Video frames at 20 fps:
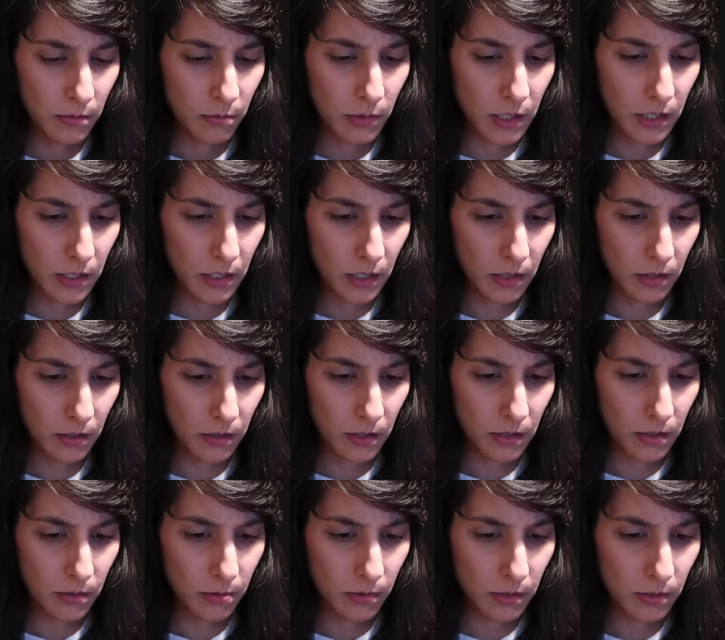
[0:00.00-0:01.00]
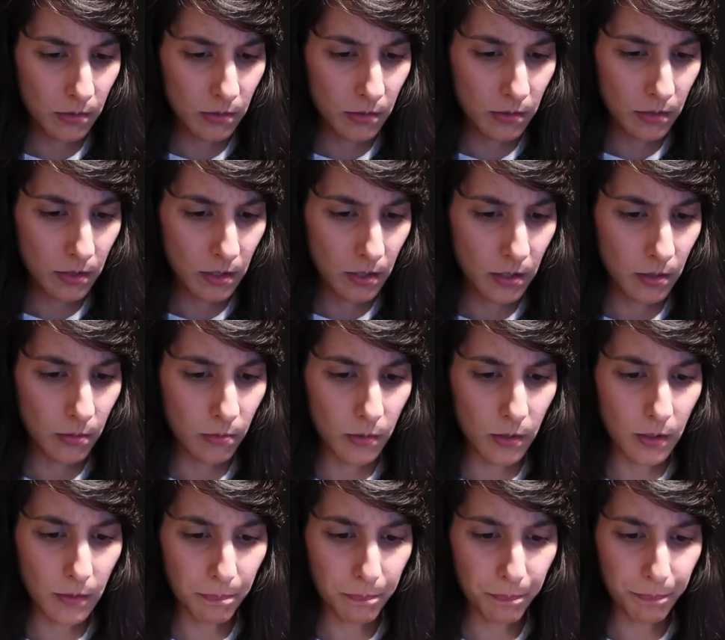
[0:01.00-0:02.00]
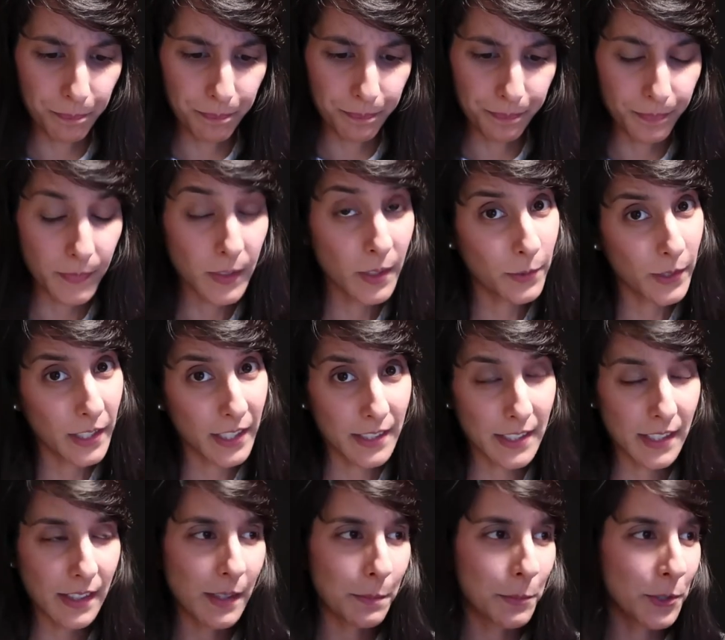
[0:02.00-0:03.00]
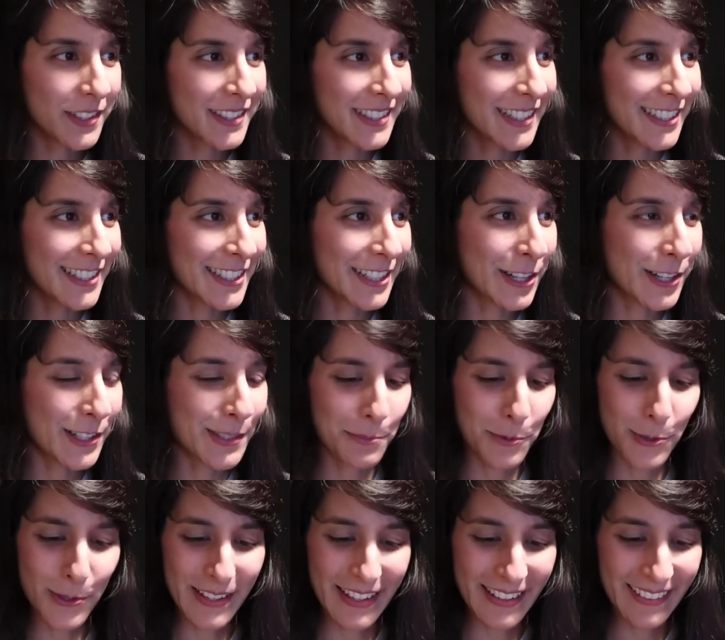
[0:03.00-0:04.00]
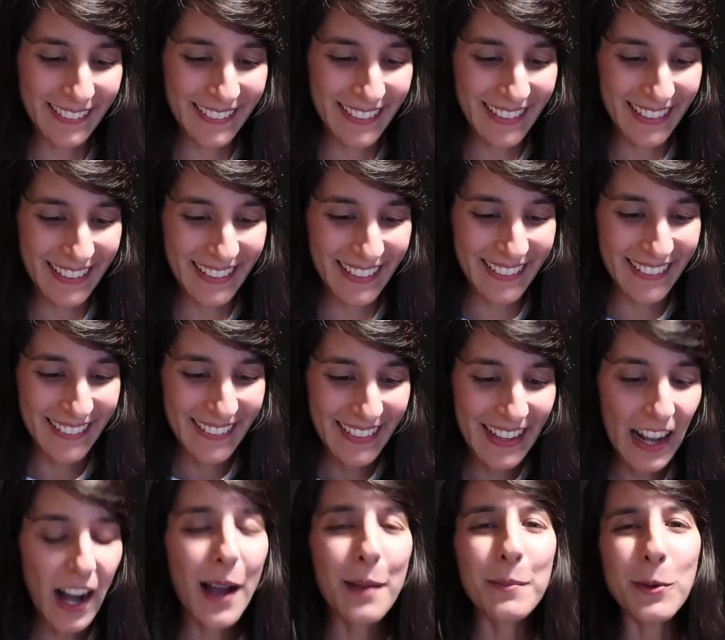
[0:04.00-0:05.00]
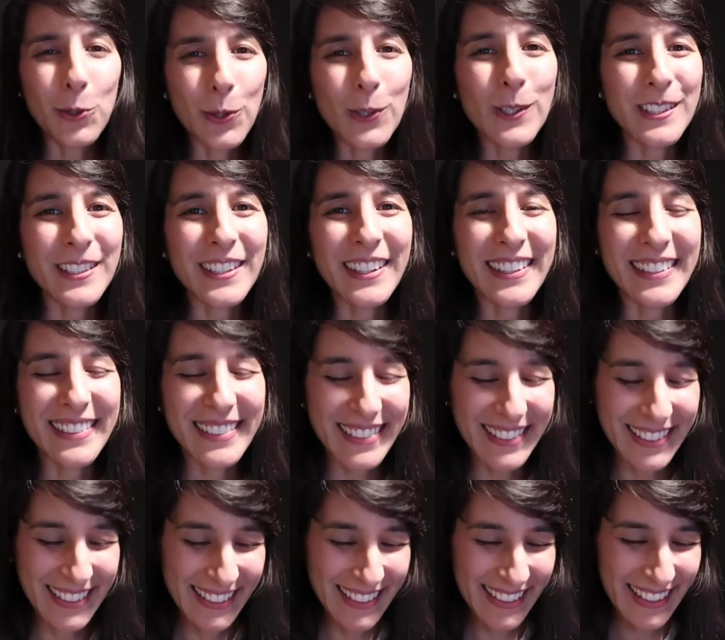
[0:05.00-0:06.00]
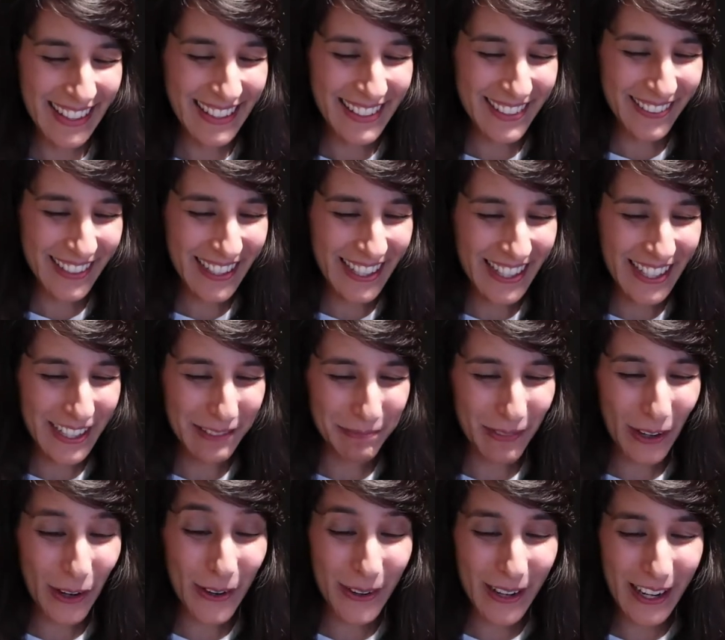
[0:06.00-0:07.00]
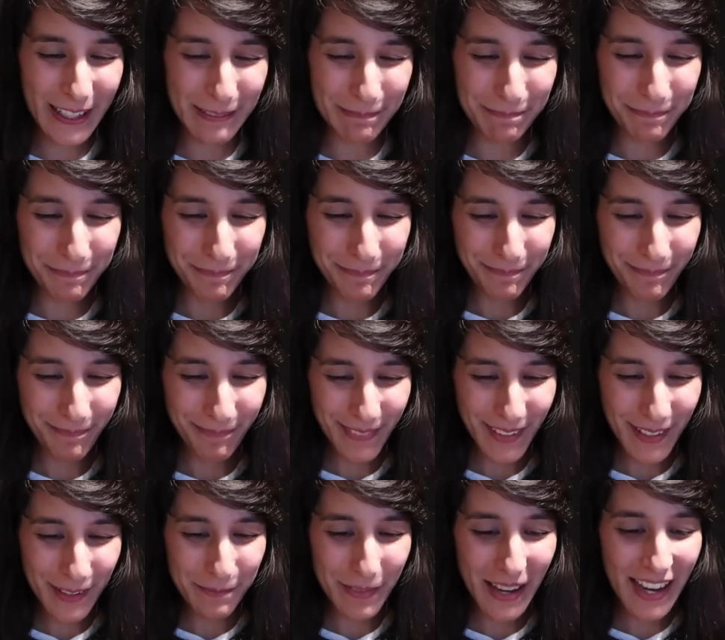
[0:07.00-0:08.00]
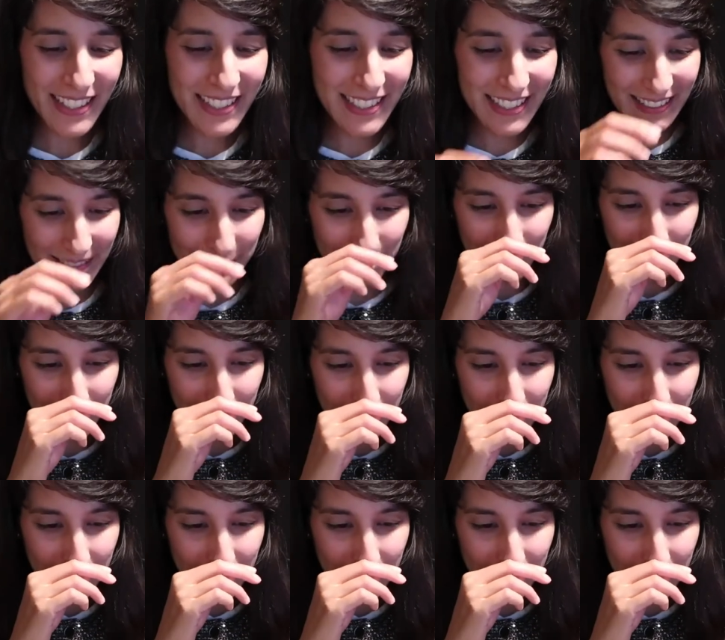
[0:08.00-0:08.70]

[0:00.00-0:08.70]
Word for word: Wish I got this one. Tell you what. You can tell I'm not Sagittarius moon now, can't you? I'm all signs. That's what I am. All right. Passion.